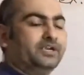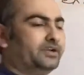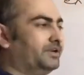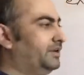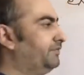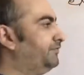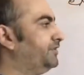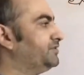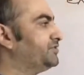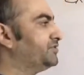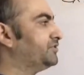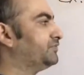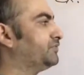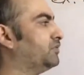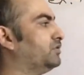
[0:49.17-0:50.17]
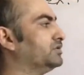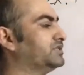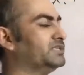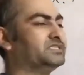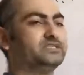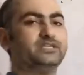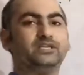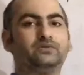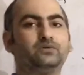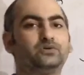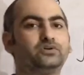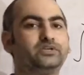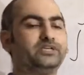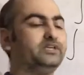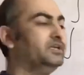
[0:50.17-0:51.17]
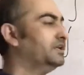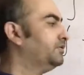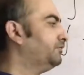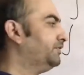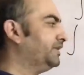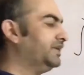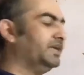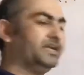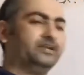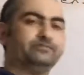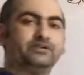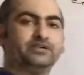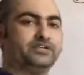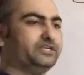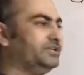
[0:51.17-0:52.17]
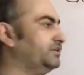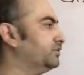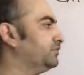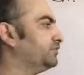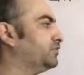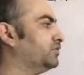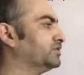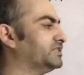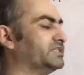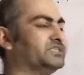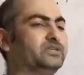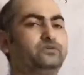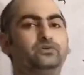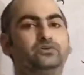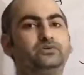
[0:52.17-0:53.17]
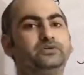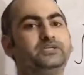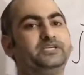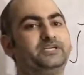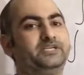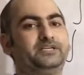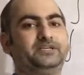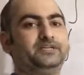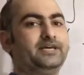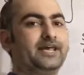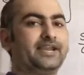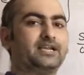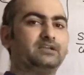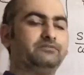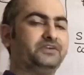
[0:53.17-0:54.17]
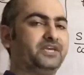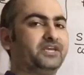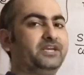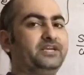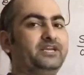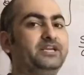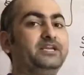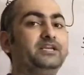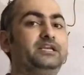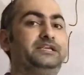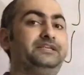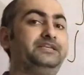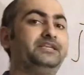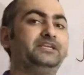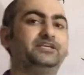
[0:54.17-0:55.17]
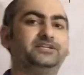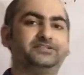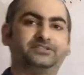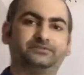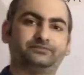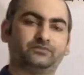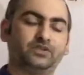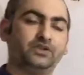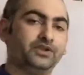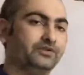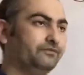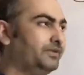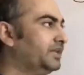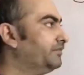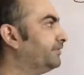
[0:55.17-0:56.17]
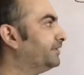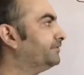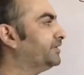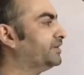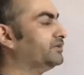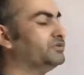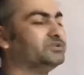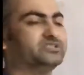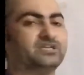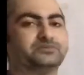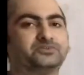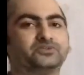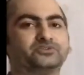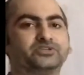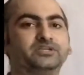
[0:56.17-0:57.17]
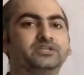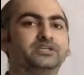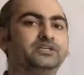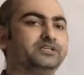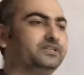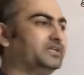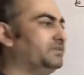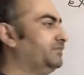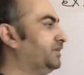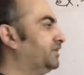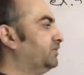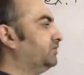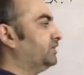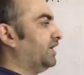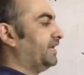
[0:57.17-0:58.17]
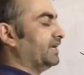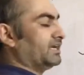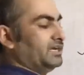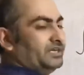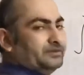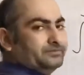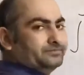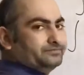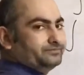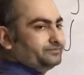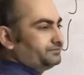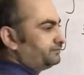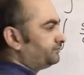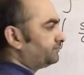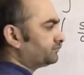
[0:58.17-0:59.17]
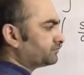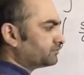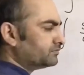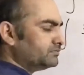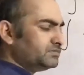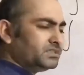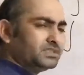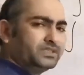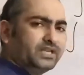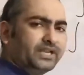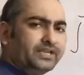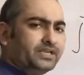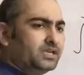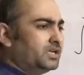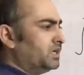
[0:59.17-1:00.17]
differentiation of cos x equal to t, we can write what, d of cos x equal to dt, directly we can write in integration. Whenever we are doing substitution, then we can directly. Then